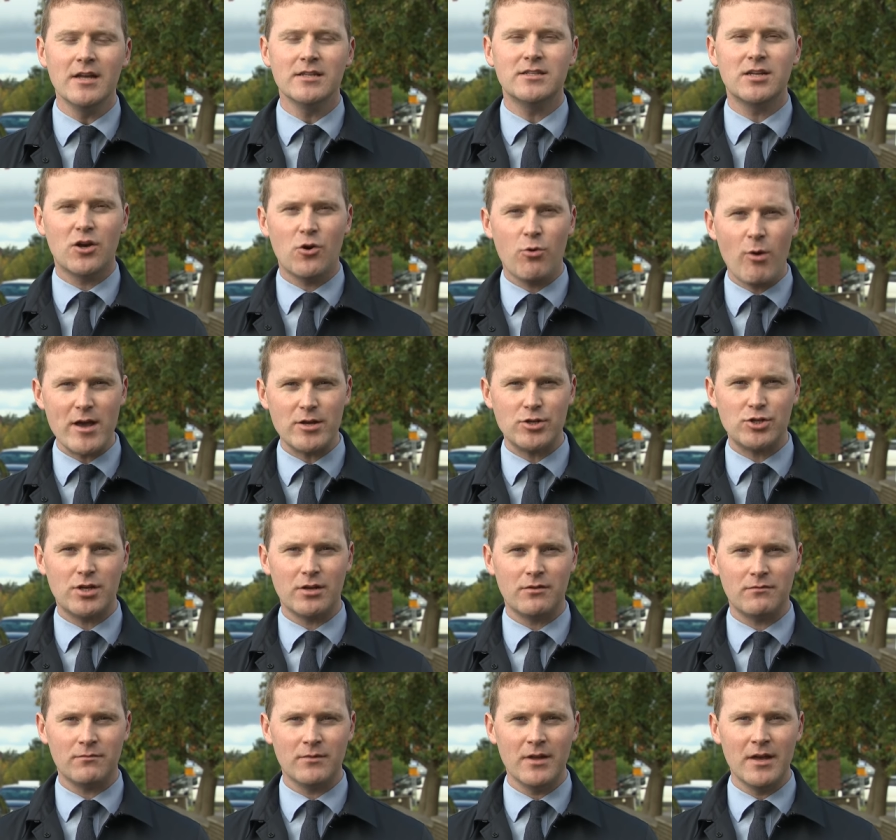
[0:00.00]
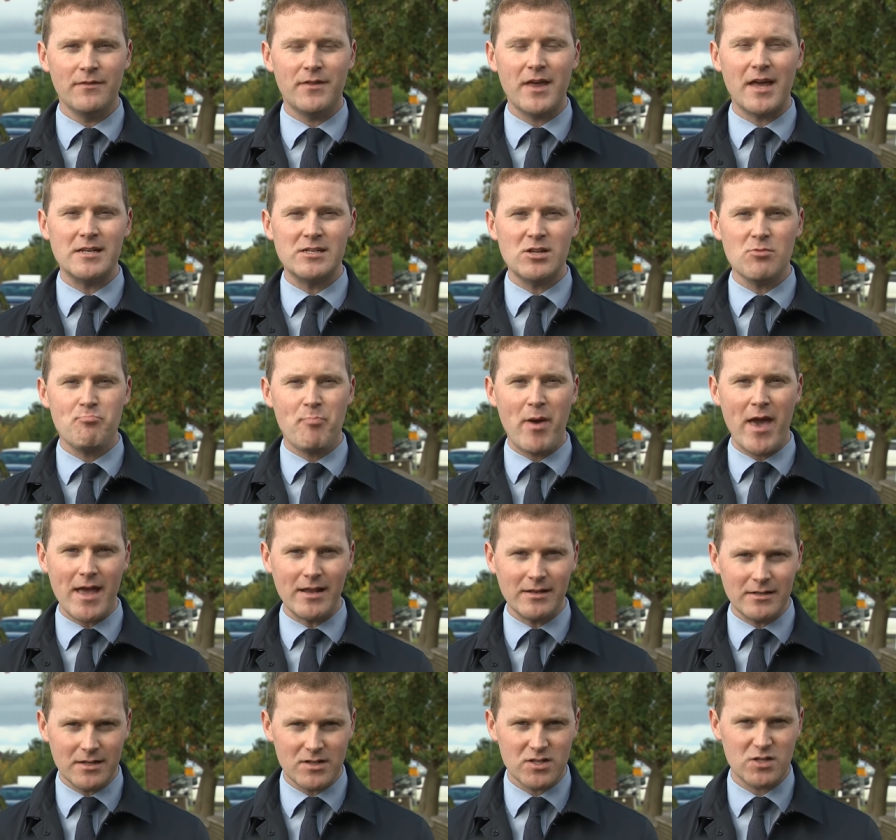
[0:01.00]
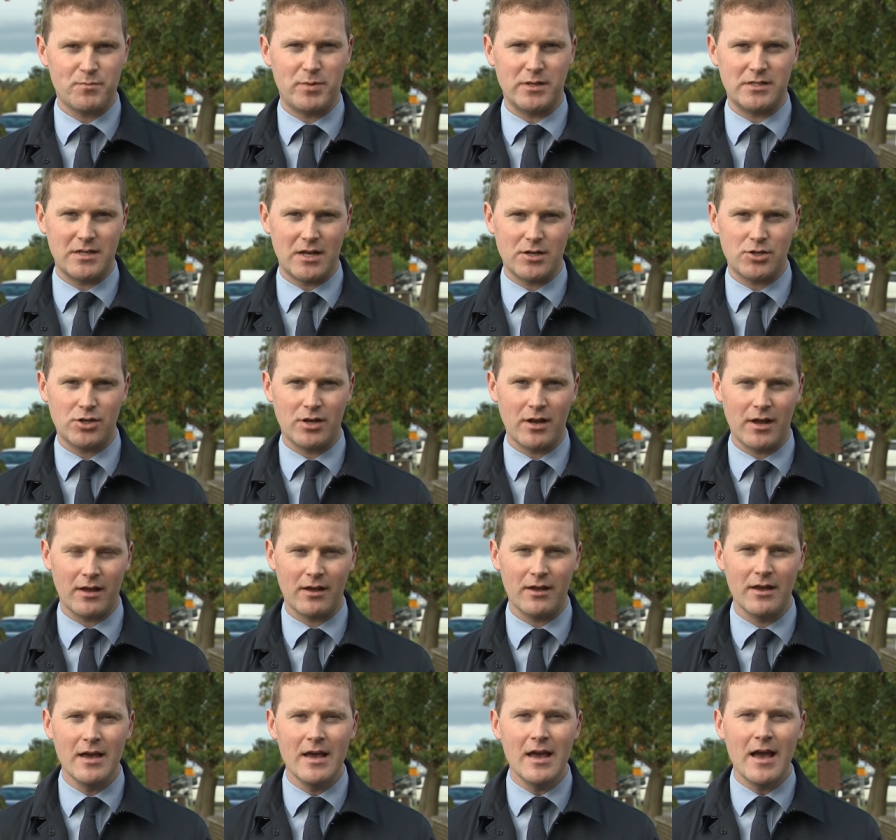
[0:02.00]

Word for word: to question the independence positioning,